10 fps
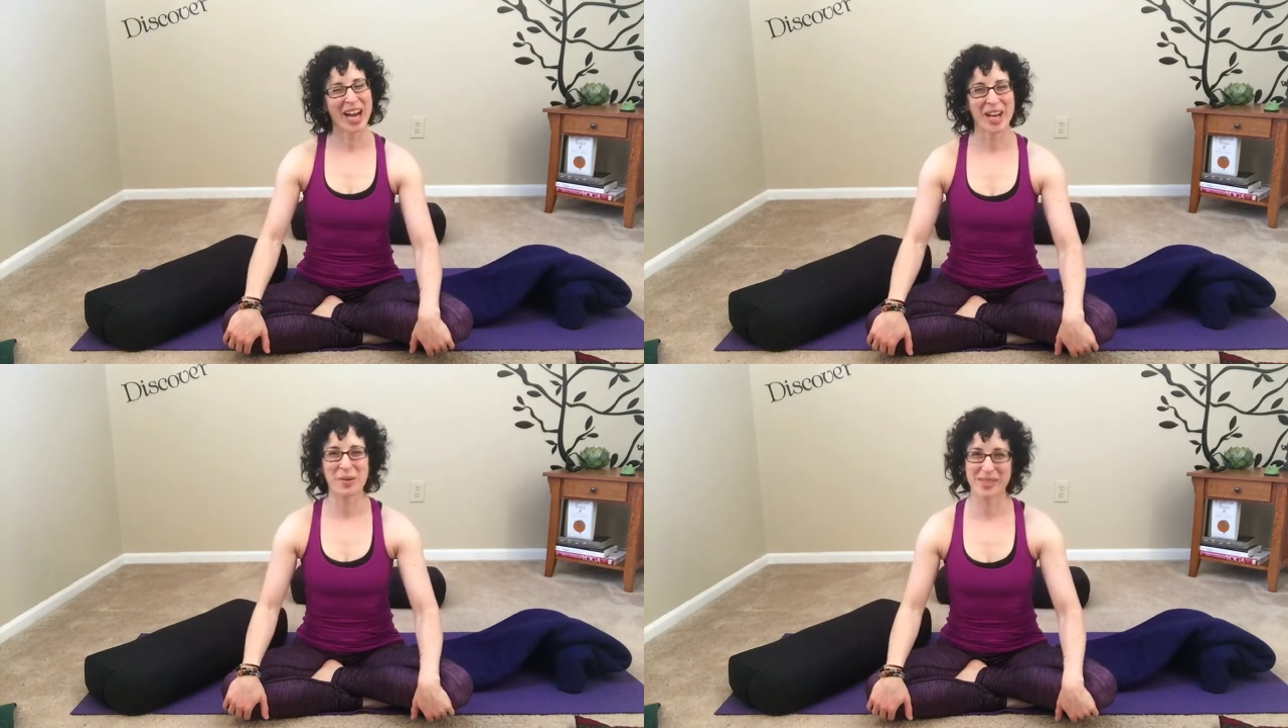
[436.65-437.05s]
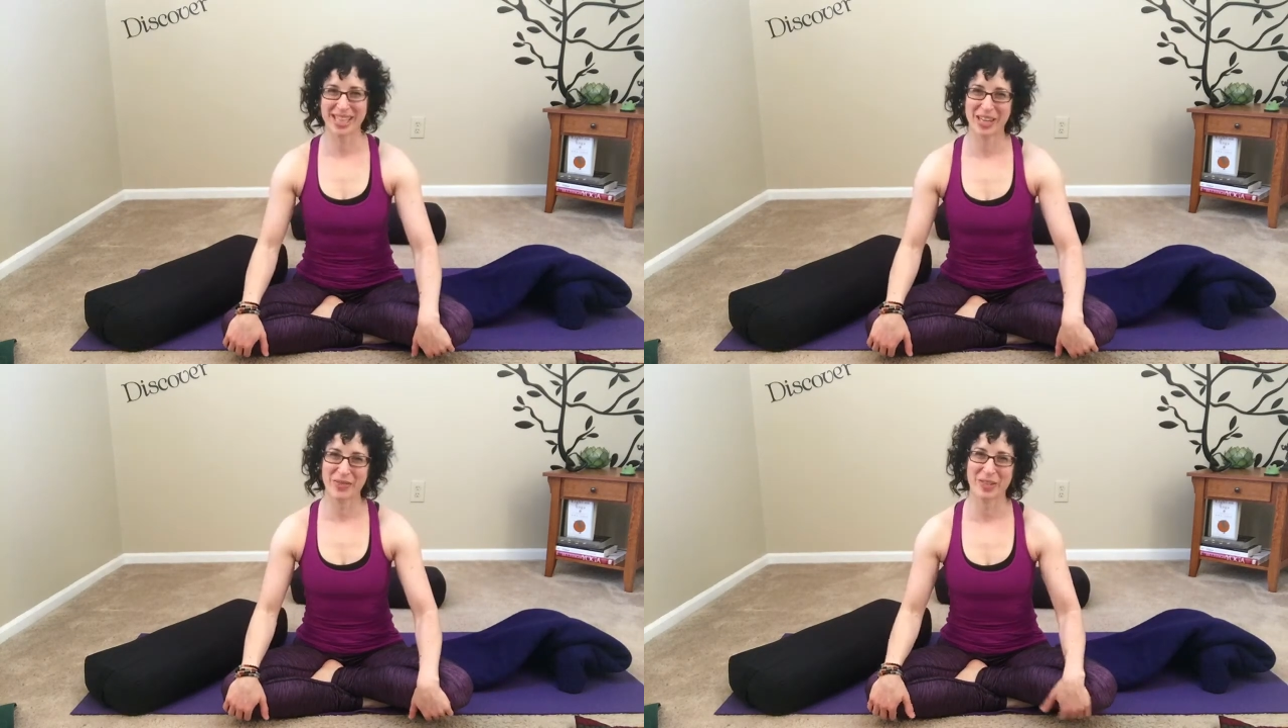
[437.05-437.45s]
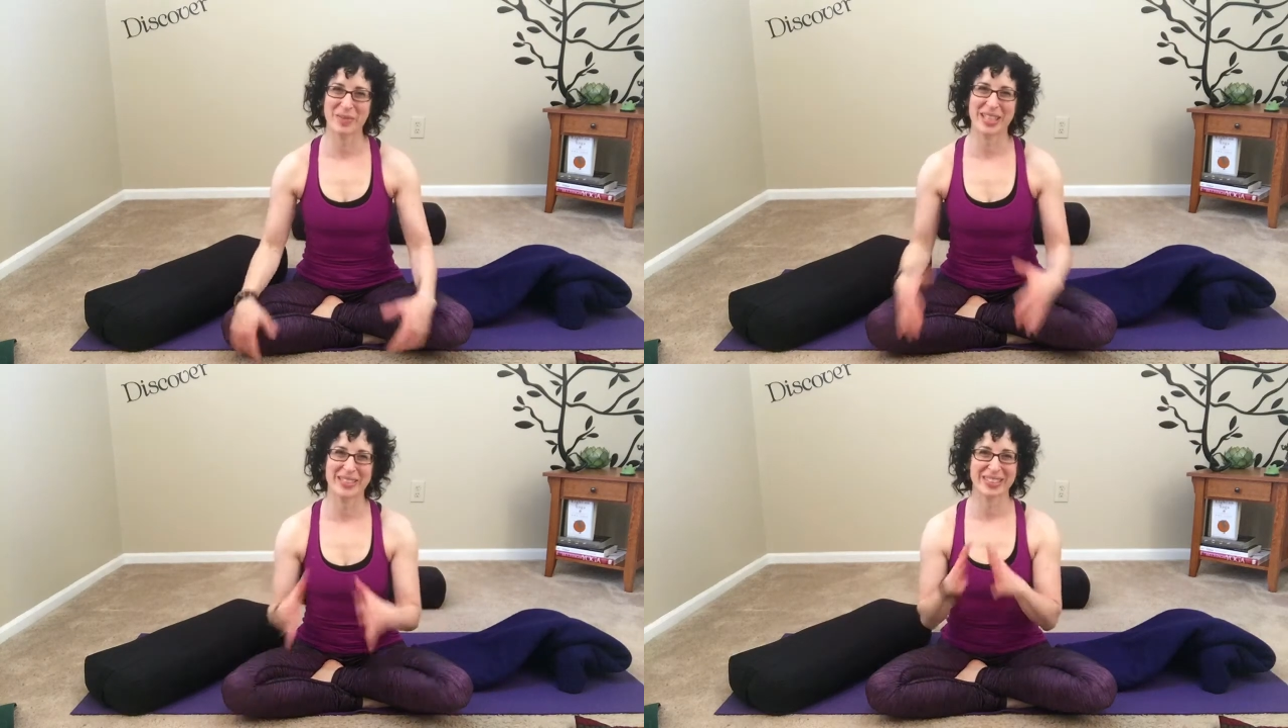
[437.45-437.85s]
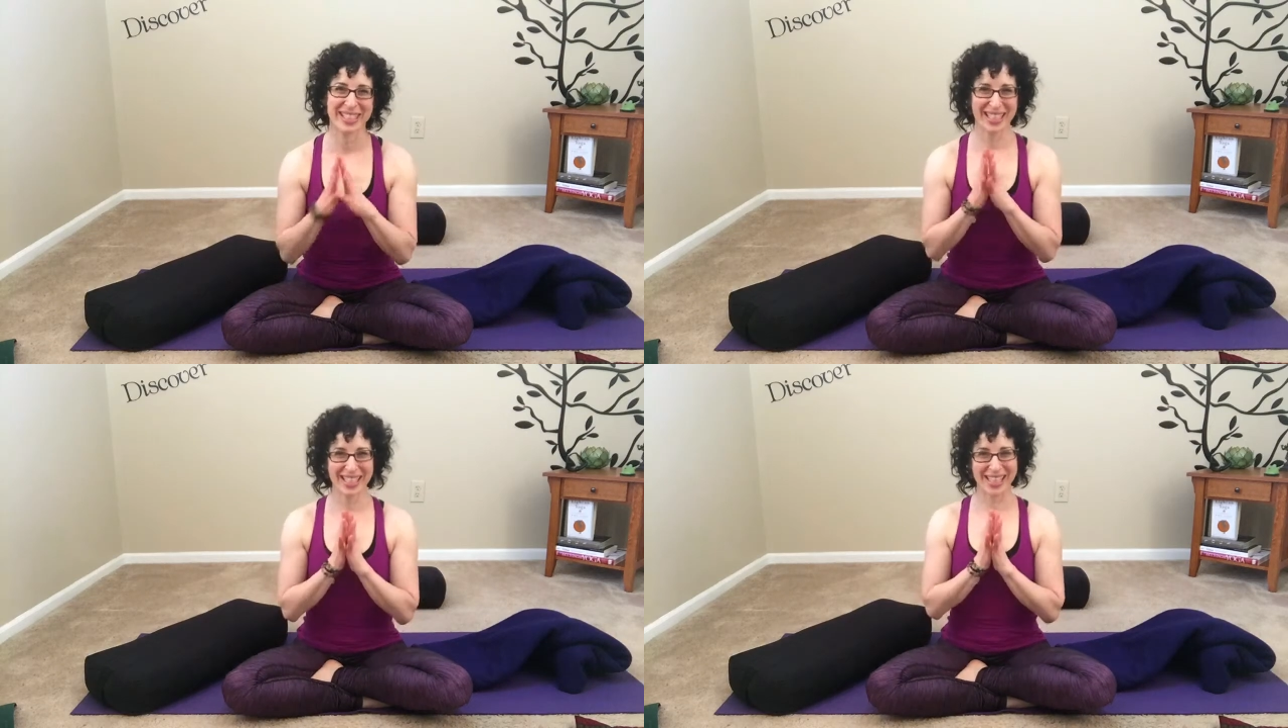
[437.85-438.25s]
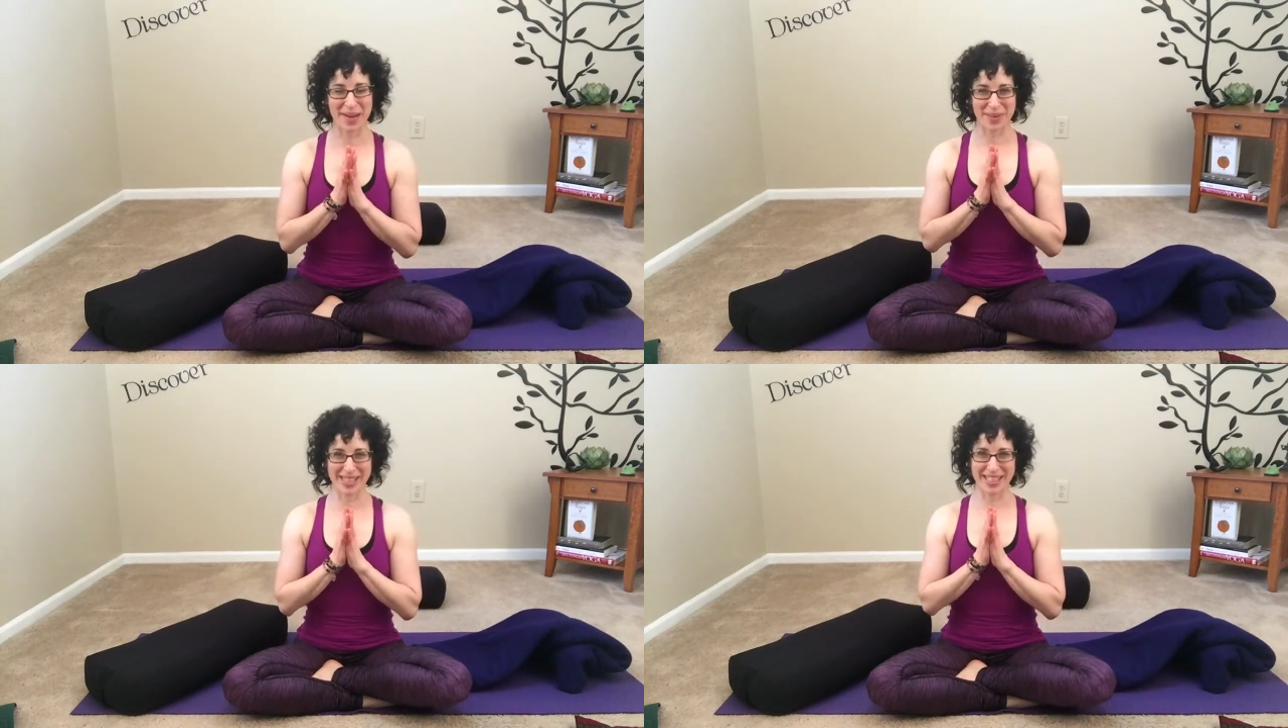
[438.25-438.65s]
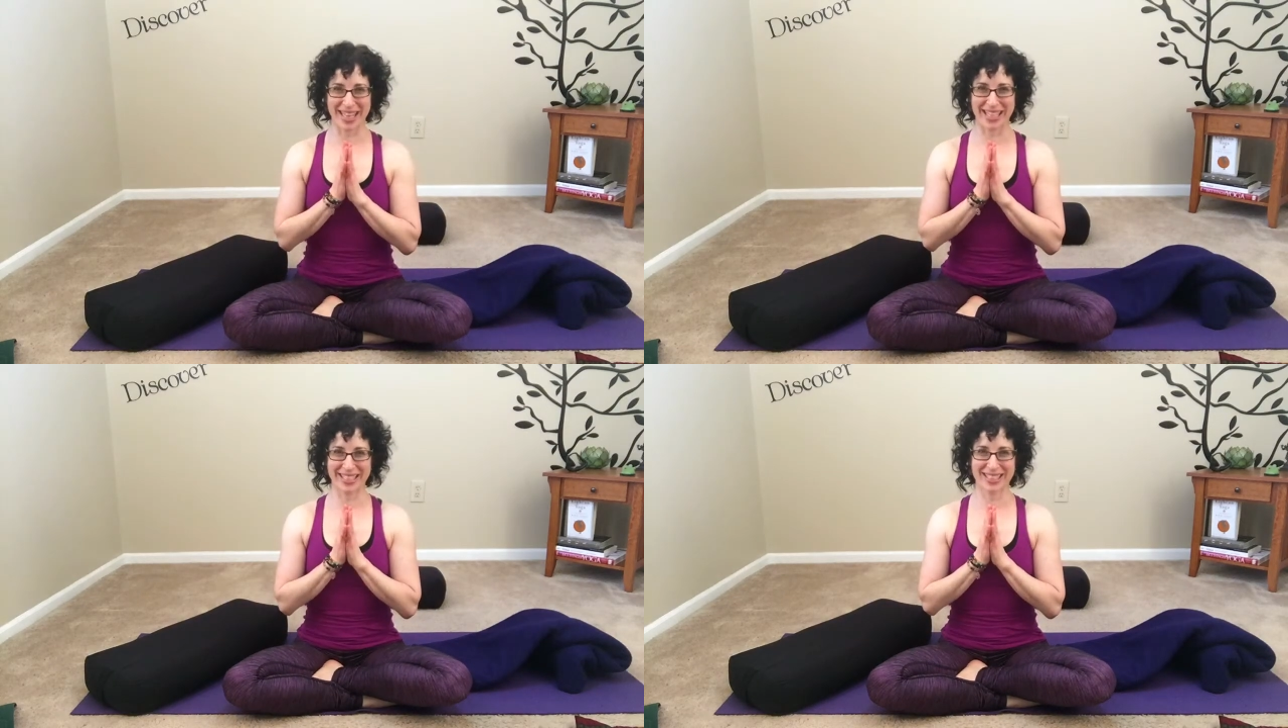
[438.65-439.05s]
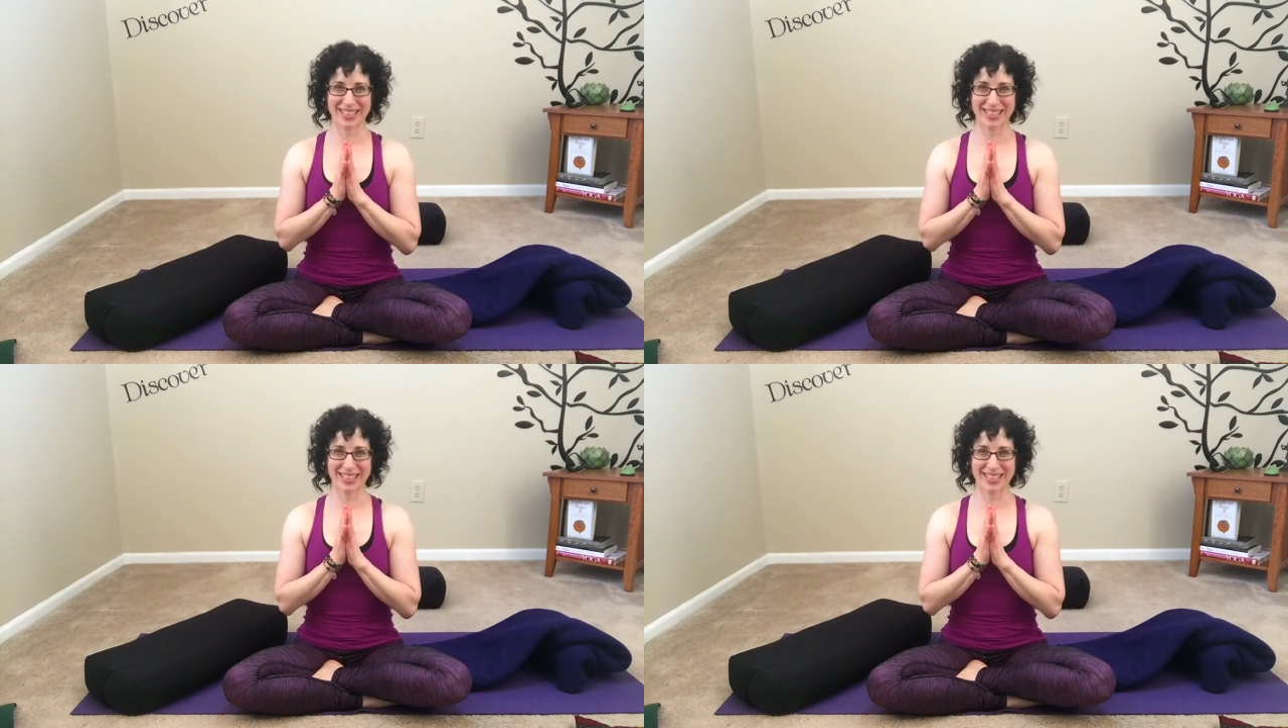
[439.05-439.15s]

I hope to hear from you. Namaste.